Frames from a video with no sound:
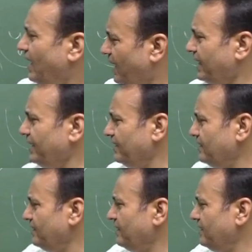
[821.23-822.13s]

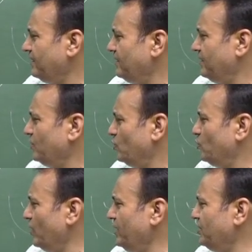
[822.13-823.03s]
Again,
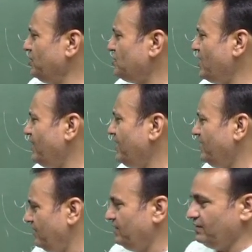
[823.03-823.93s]

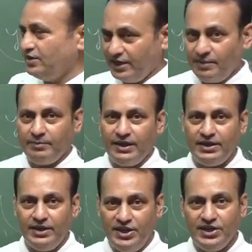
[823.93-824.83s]
27, the number
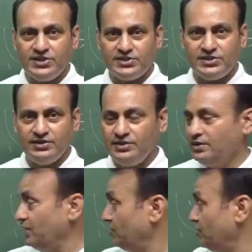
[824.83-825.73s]
is
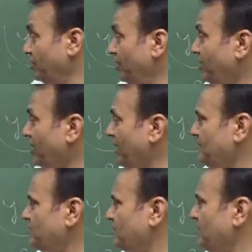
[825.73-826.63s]
3
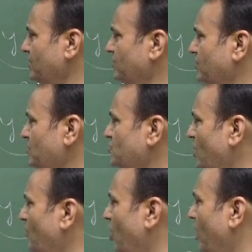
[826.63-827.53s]
times the
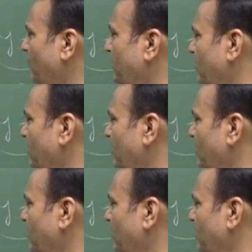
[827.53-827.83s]
sum of